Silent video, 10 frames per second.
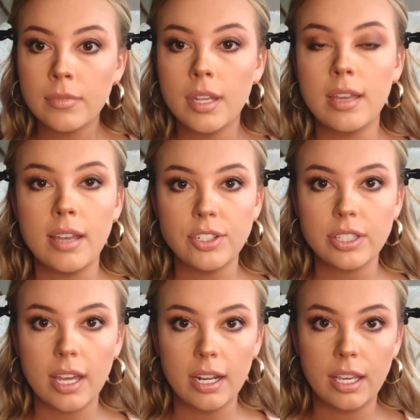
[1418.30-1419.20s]
And that just
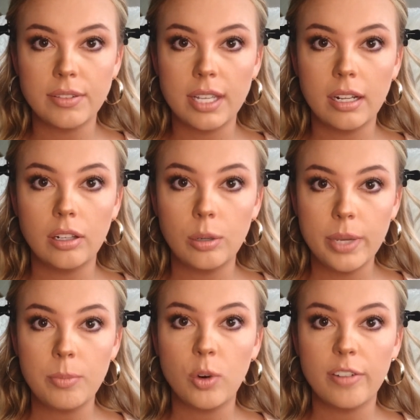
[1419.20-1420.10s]
kind of gives it a little
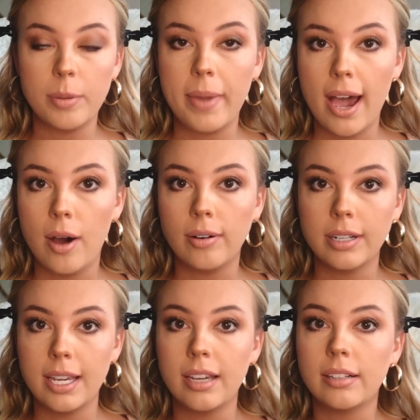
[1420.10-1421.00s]
bit more of a pout
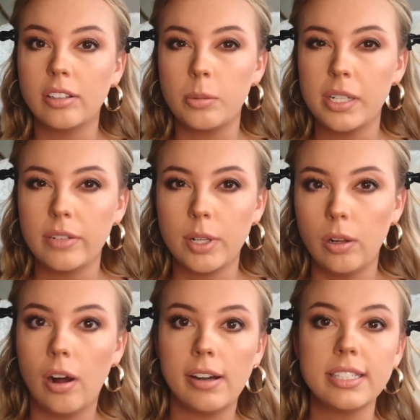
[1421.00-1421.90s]
and a little bit of
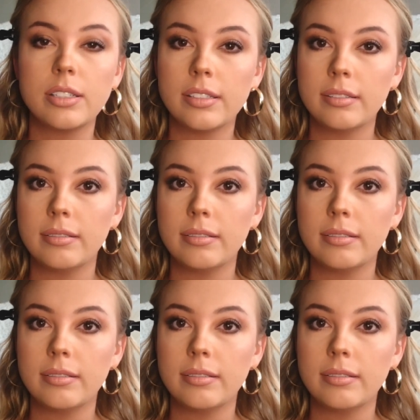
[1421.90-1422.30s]
gloss